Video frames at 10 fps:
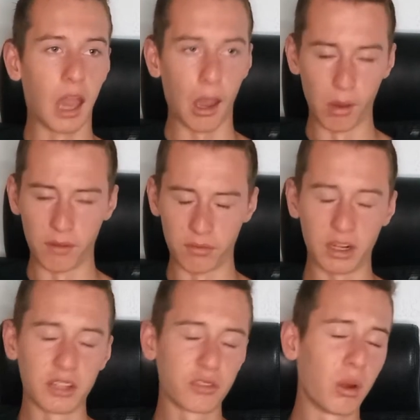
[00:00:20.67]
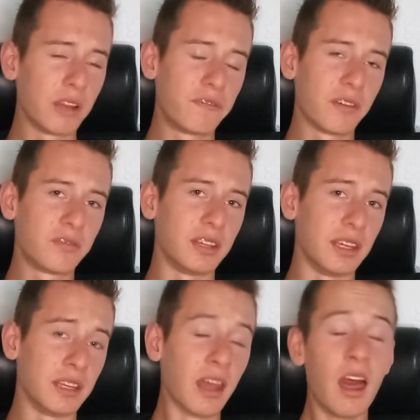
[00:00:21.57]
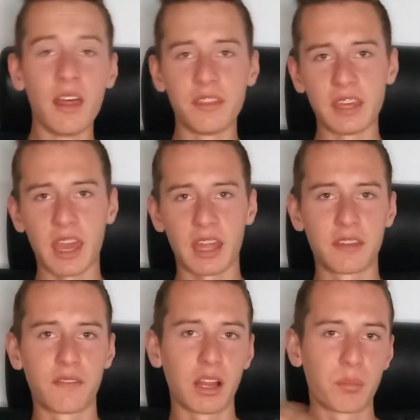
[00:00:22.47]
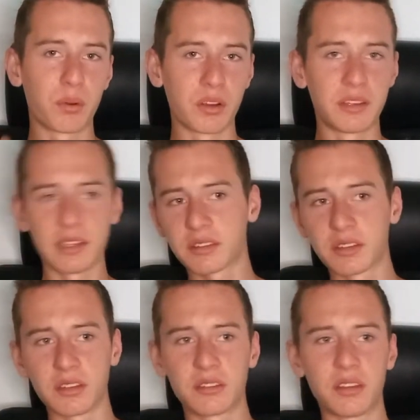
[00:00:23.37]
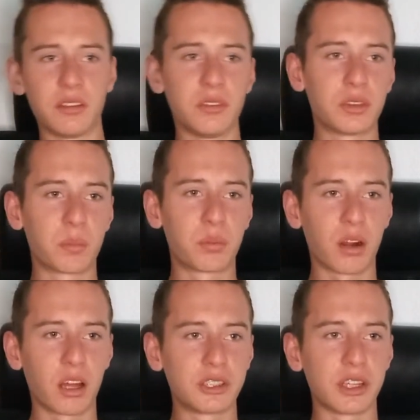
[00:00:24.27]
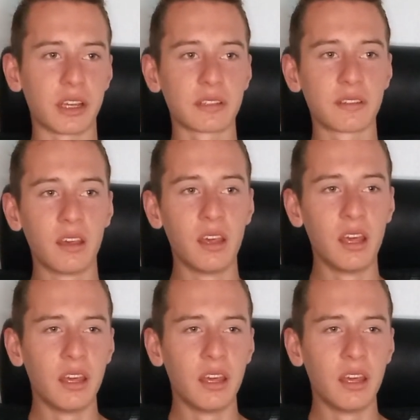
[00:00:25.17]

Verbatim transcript: However, in 2015, the head developer discontinued the project.